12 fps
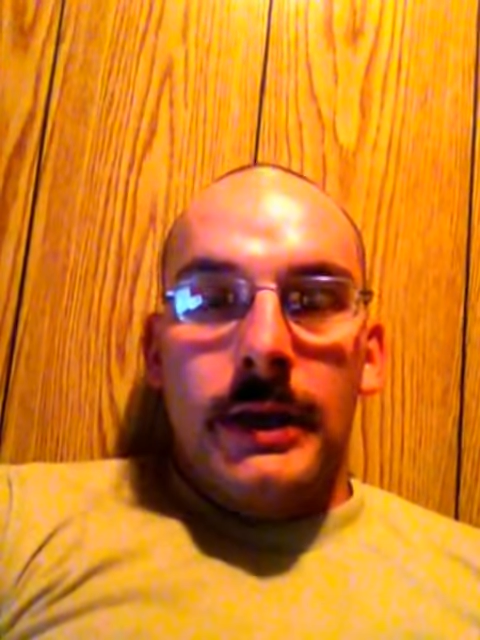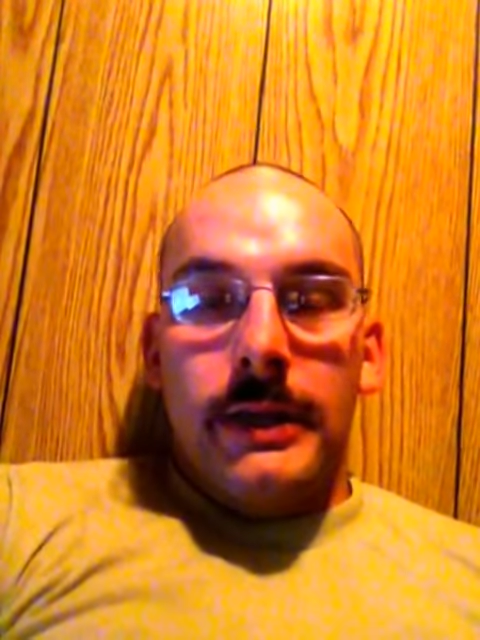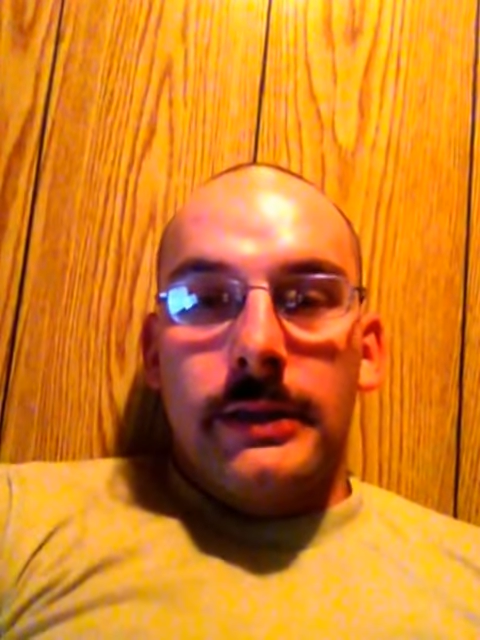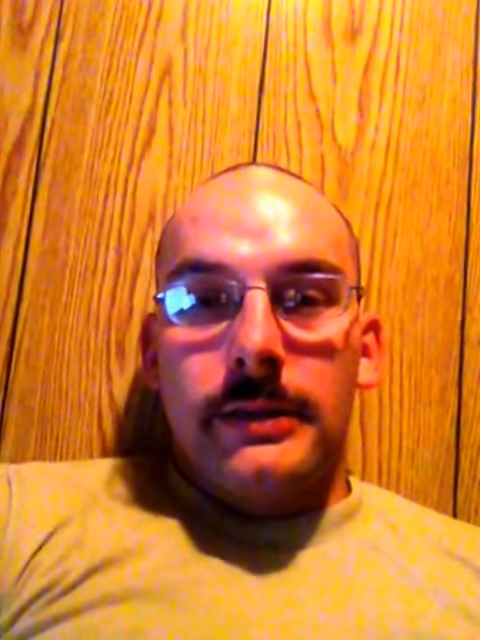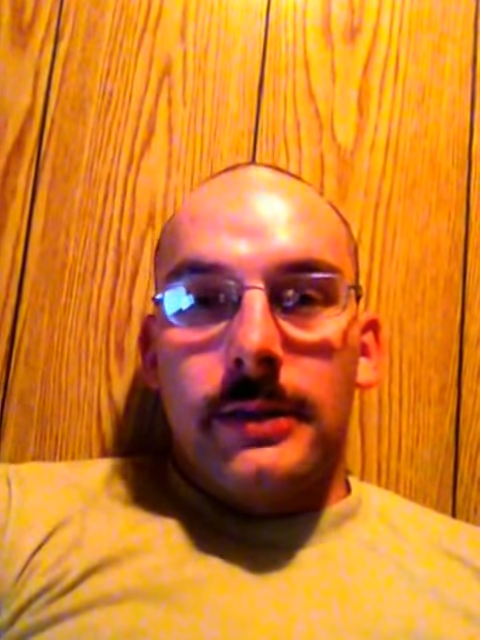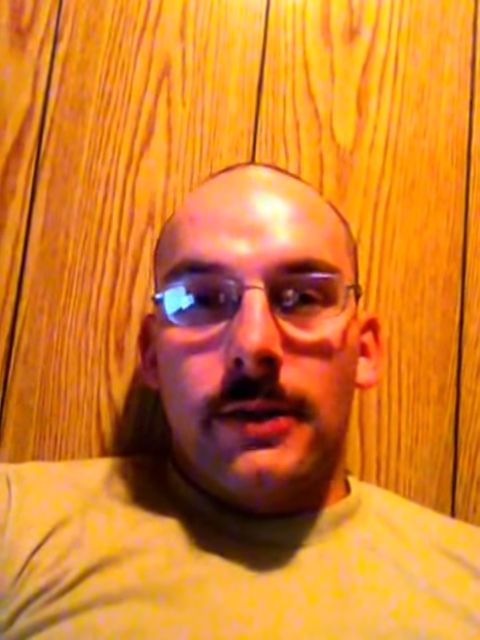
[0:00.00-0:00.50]

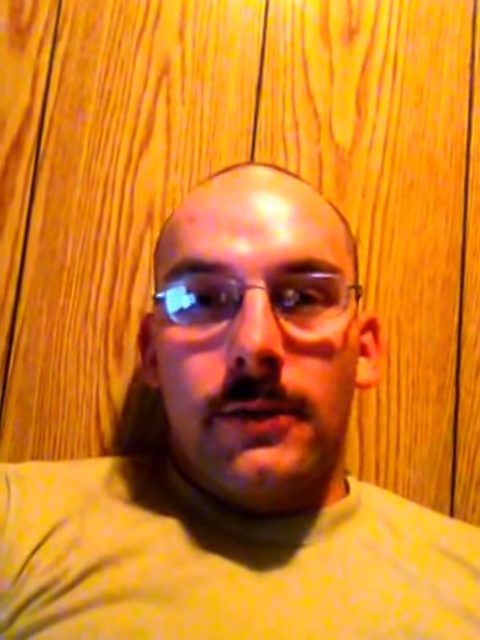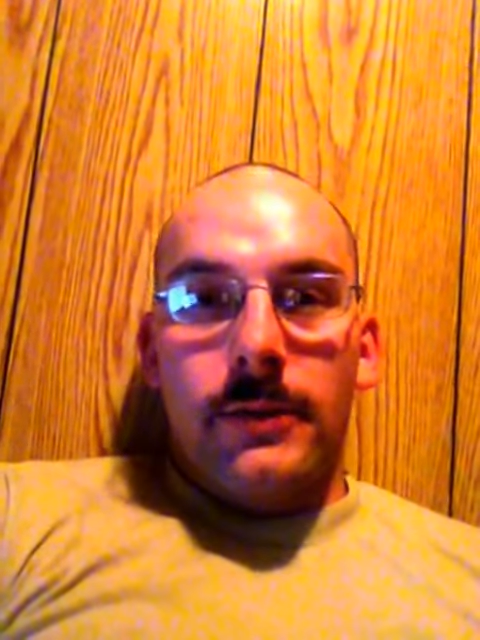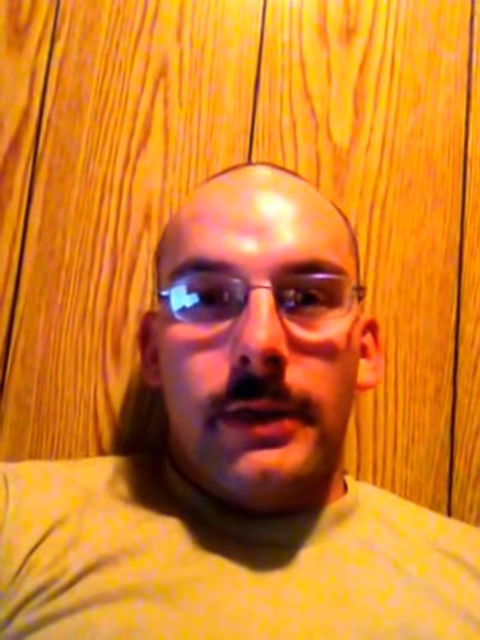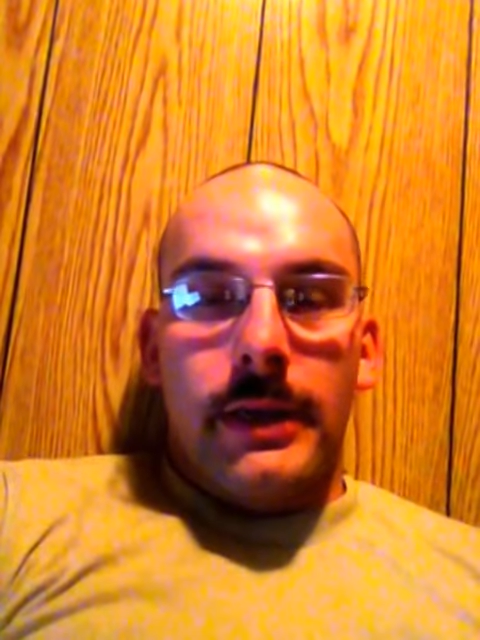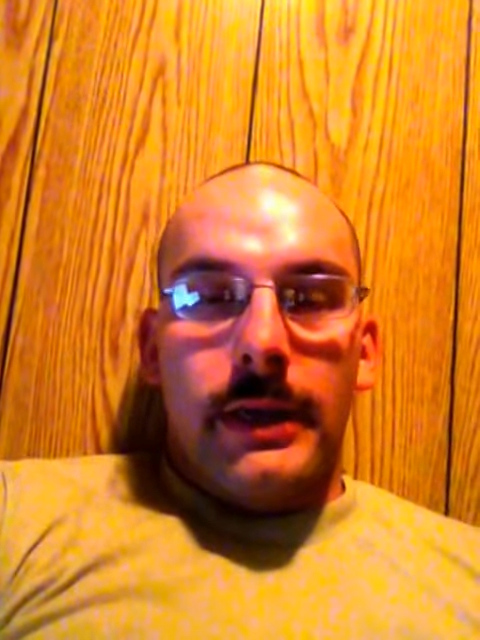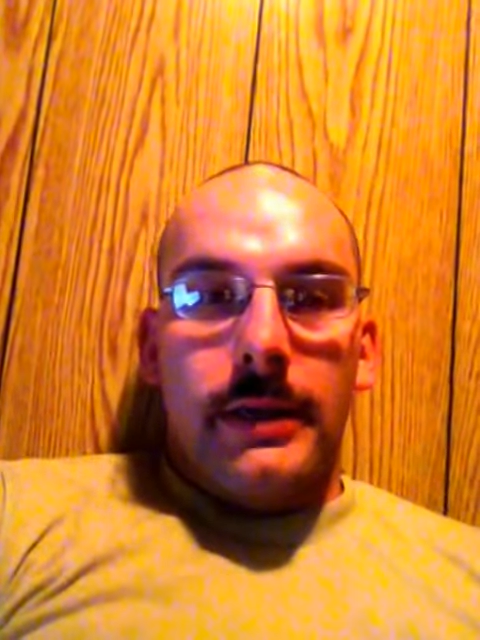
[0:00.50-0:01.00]
He's the
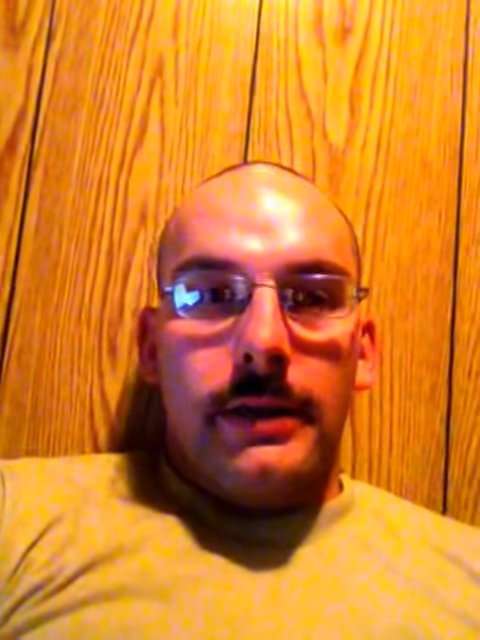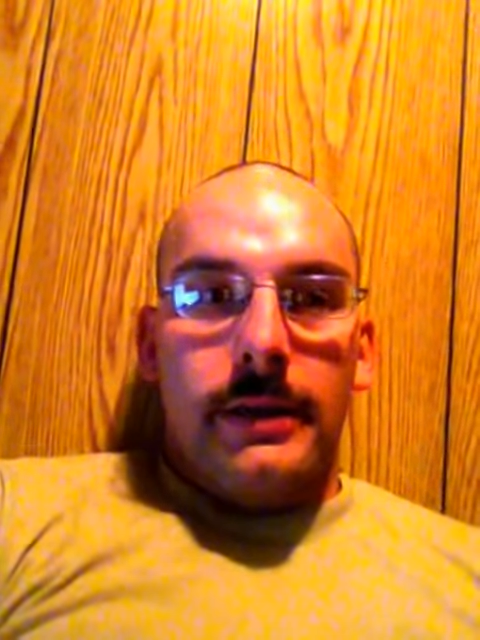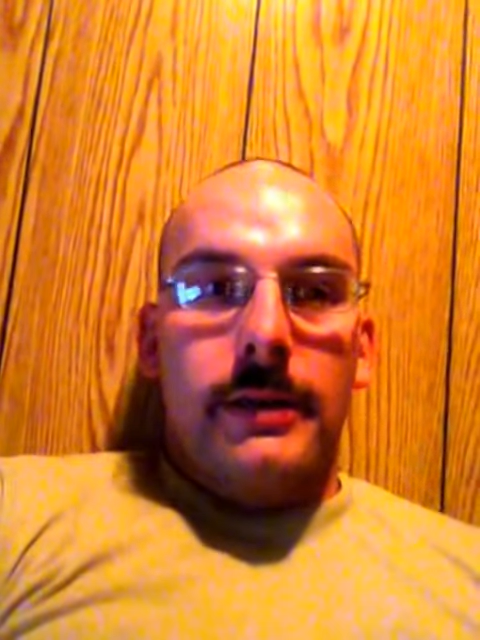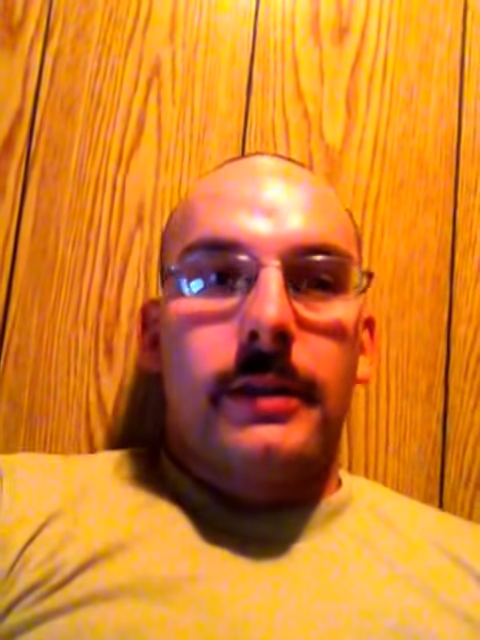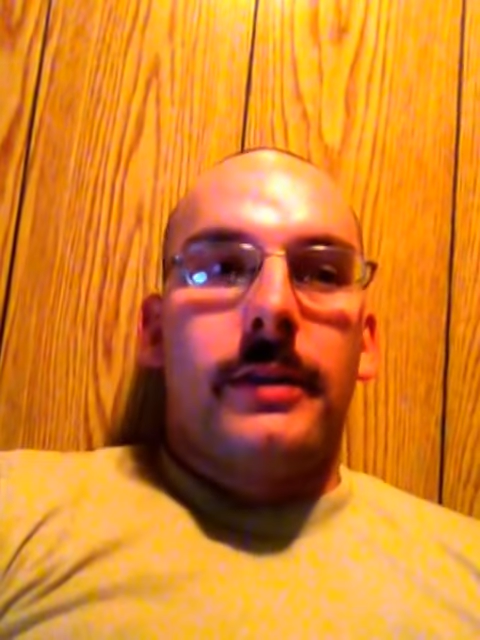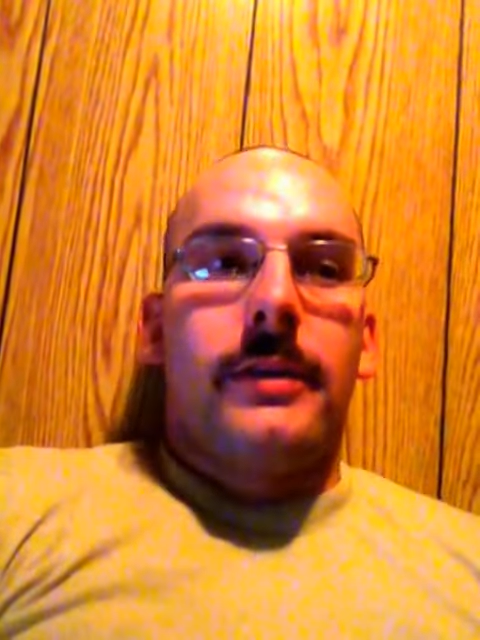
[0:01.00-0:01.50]
only
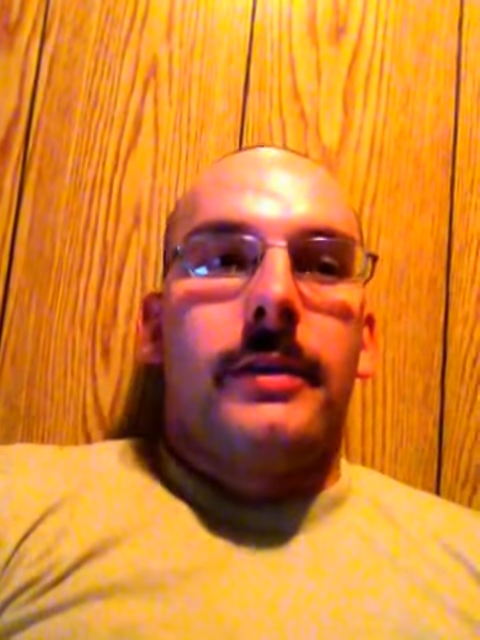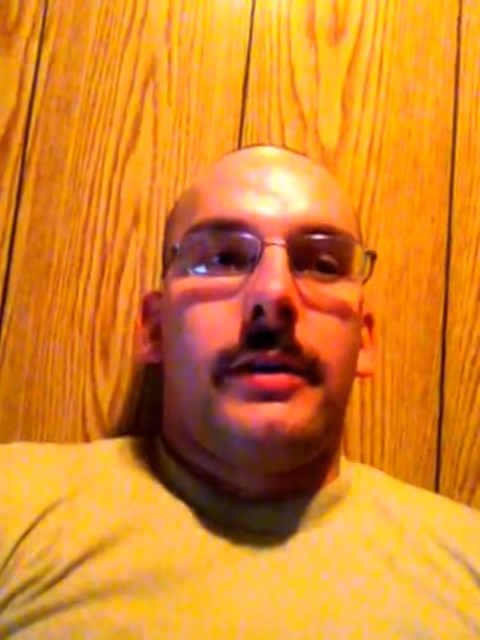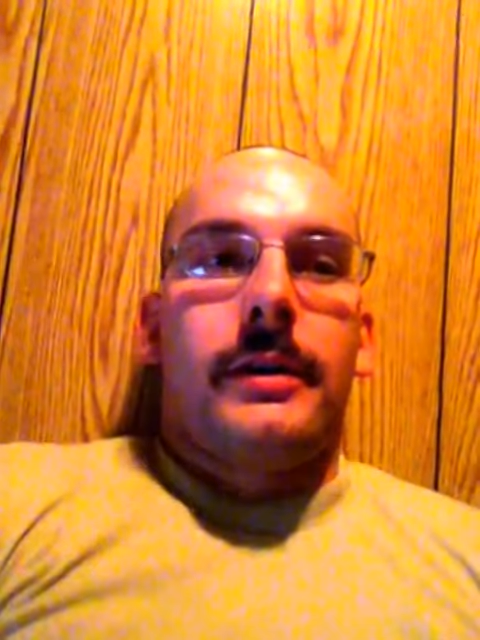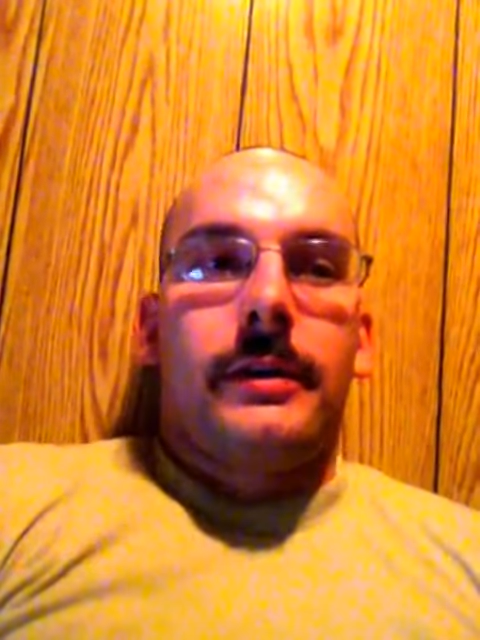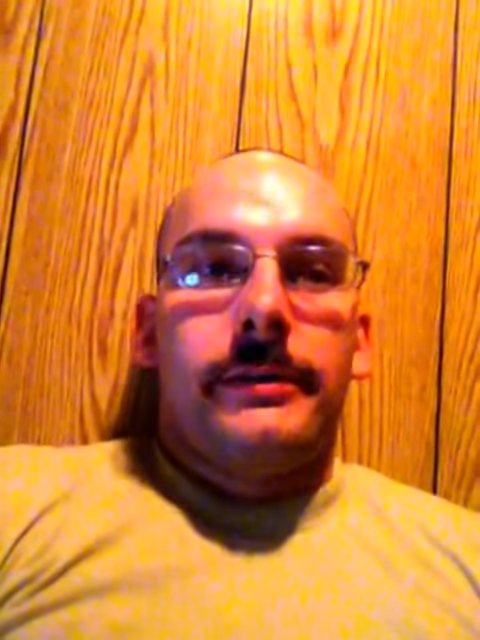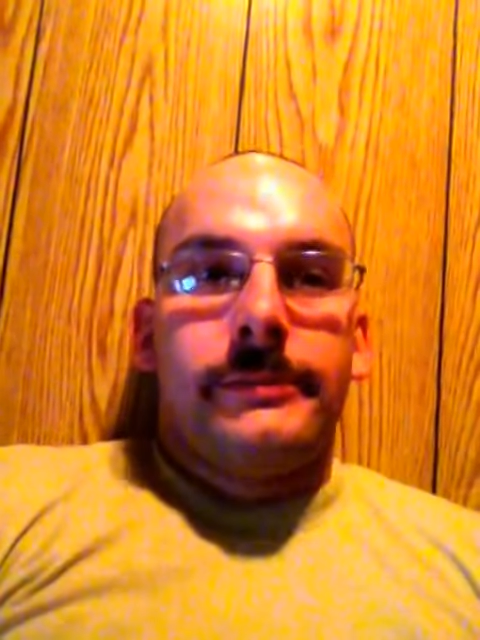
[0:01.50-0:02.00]
candidate that